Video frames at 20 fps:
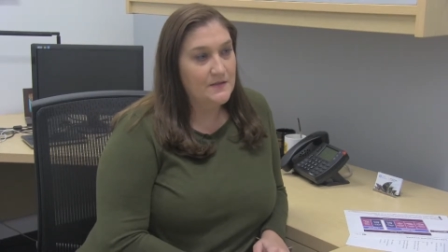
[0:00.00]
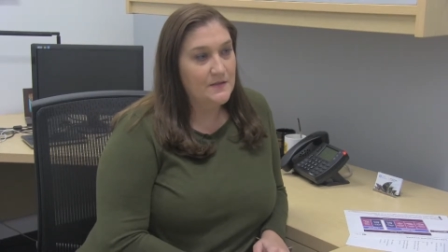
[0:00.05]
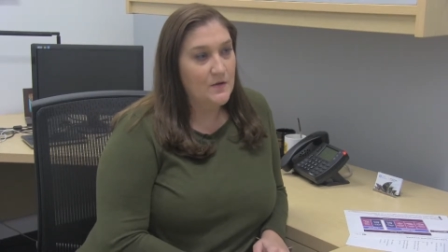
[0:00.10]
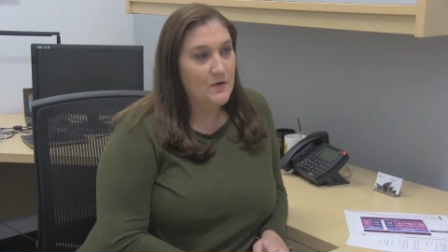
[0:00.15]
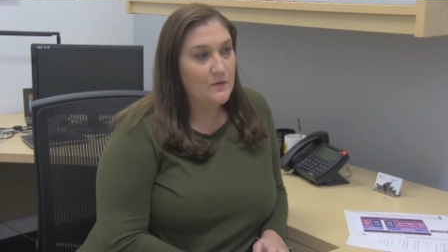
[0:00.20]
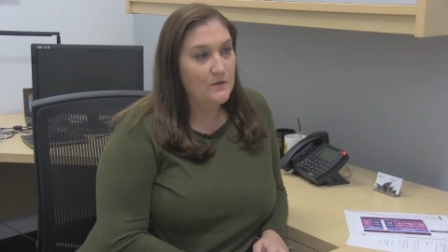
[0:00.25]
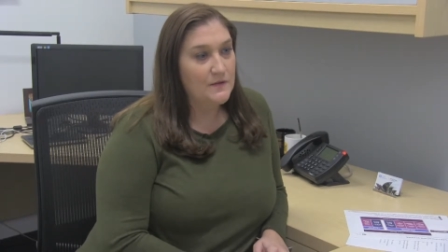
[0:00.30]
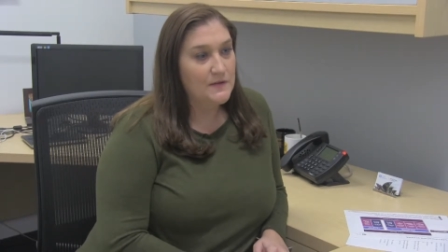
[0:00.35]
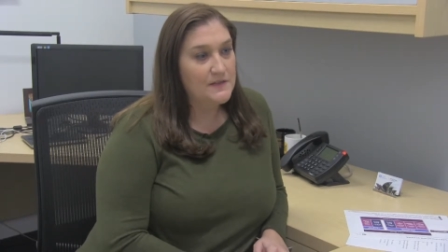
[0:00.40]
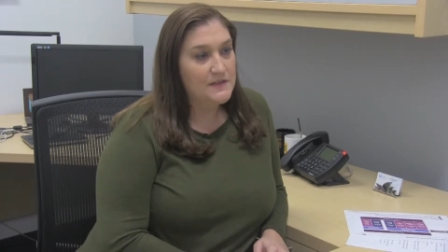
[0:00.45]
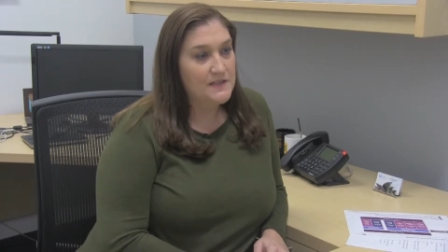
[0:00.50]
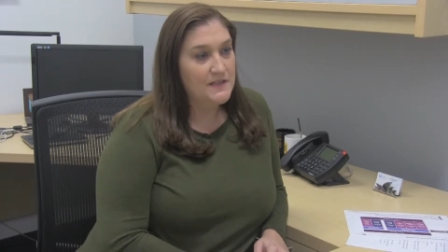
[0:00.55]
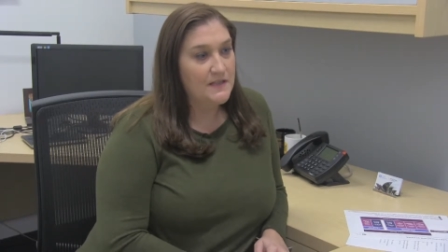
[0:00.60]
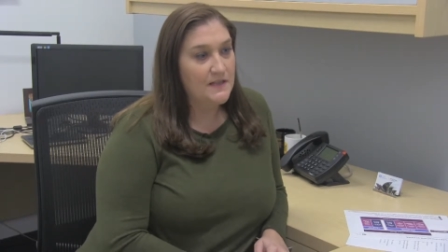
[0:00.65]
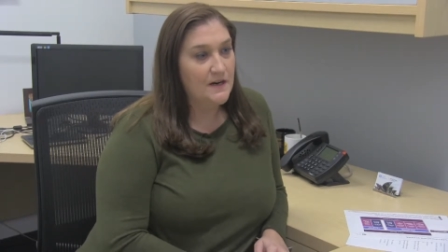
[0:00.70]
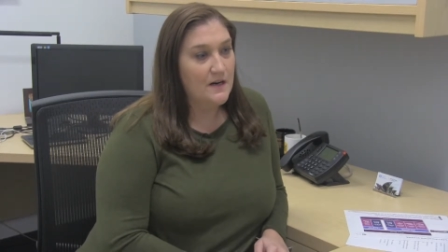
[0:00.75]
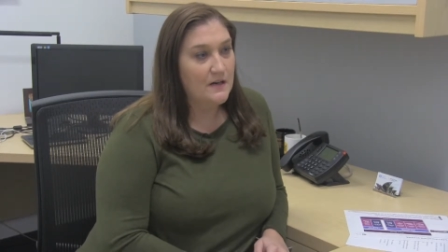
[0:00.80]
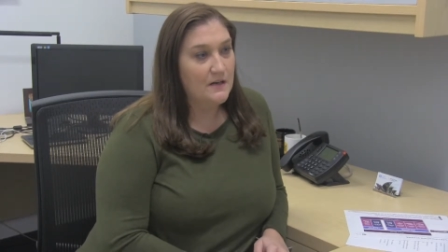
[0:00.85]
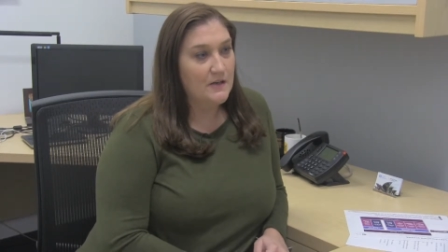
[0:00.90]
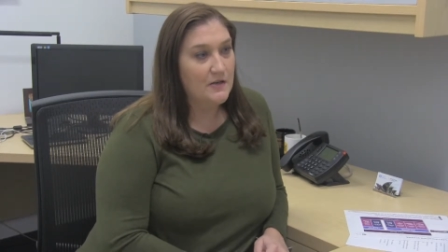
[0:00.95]
to
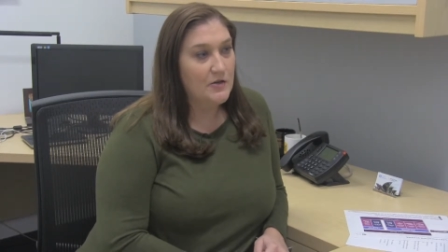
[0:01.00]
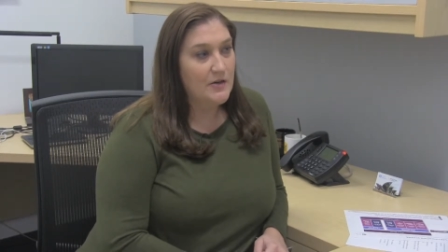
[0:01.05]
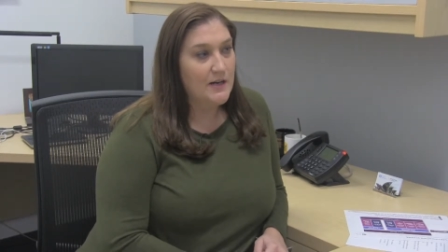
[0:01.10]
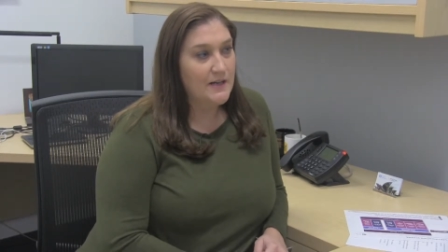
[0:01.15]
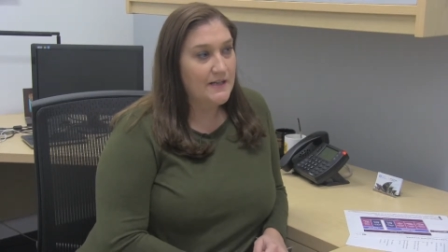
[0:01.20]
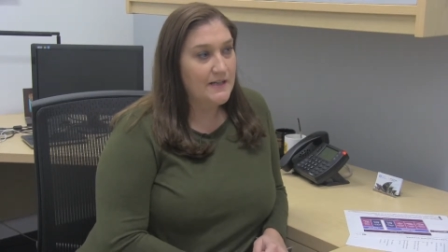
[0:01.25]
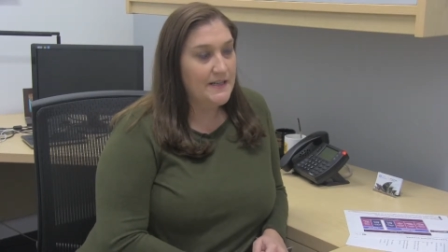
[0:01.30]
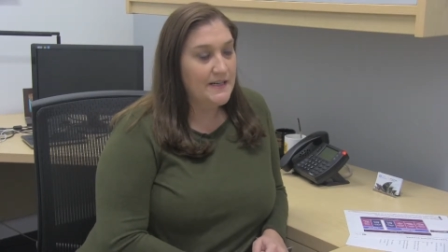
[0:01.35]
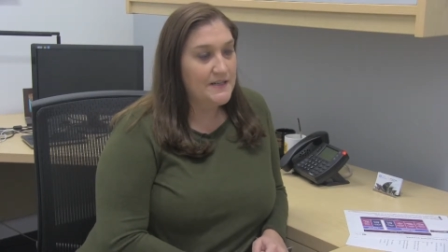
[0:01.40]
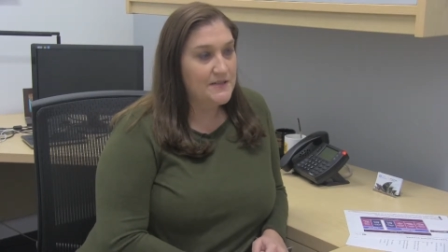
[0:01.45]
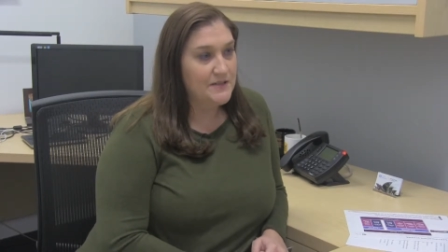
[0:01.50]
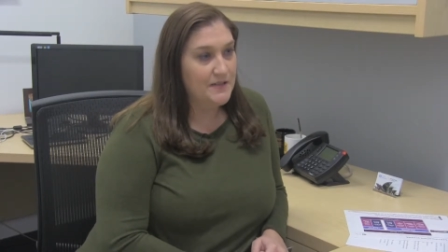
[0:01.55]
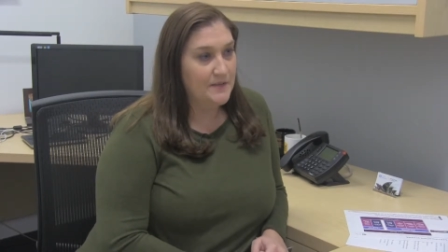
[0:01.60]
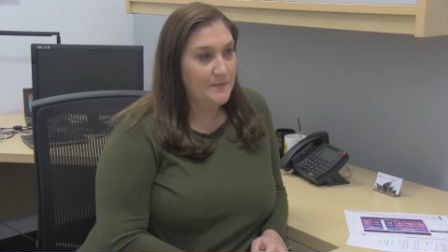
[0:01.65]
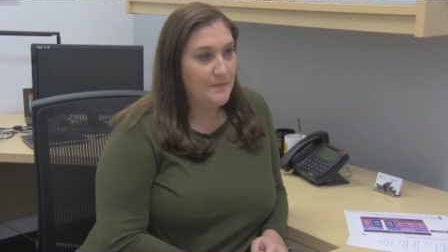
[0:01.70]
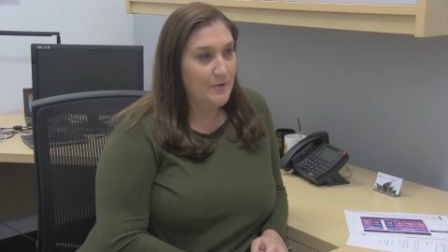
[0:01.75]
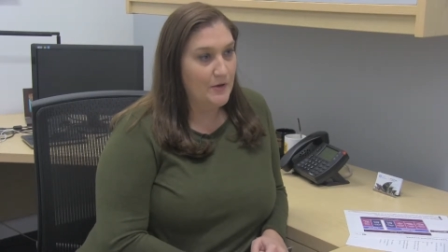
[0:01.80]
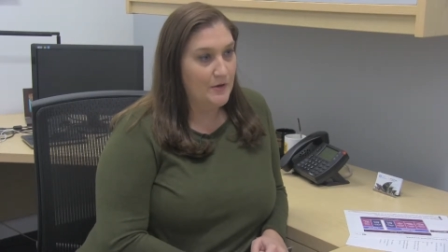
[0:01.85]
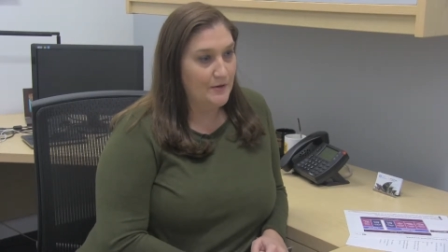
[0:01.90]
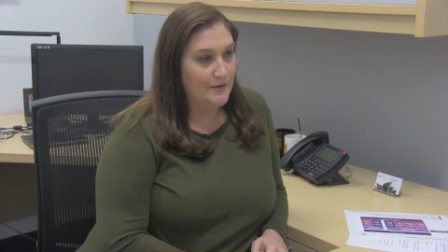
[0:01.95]
oversee our
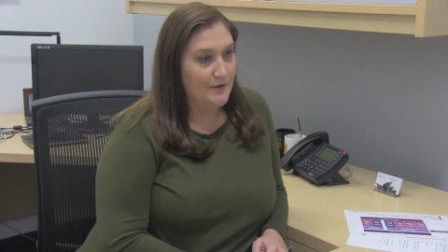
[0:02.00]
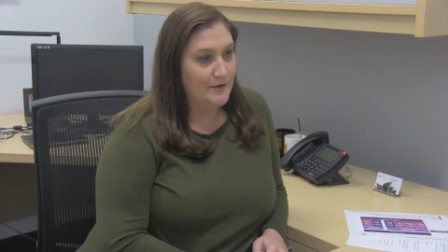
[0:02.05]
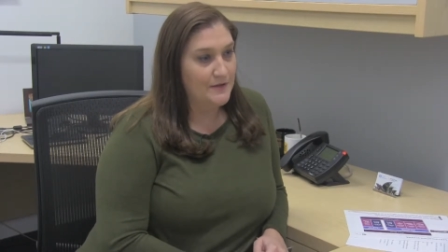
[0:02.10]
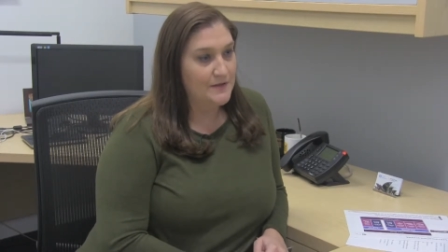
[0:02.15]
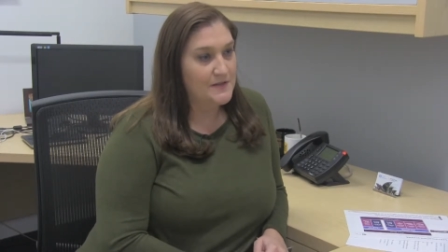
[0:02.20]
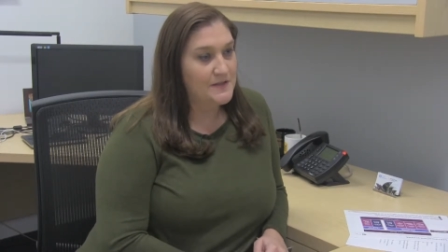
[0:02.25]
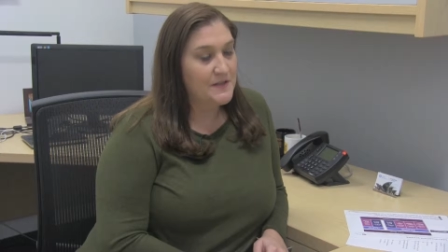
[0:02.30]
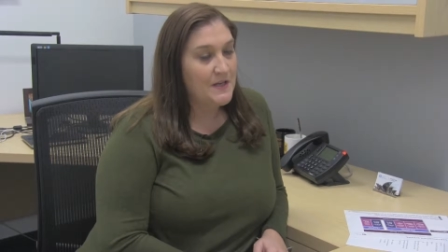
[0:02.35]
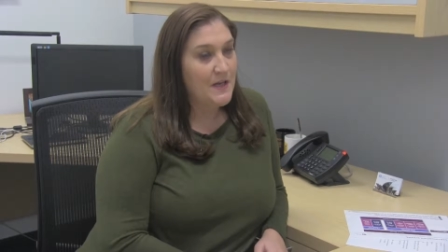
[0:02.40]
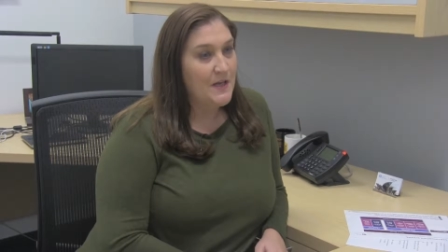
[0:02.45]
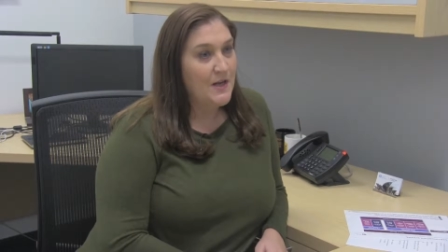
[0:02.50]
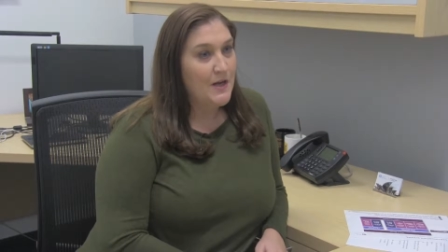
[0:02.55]
accreditation partners,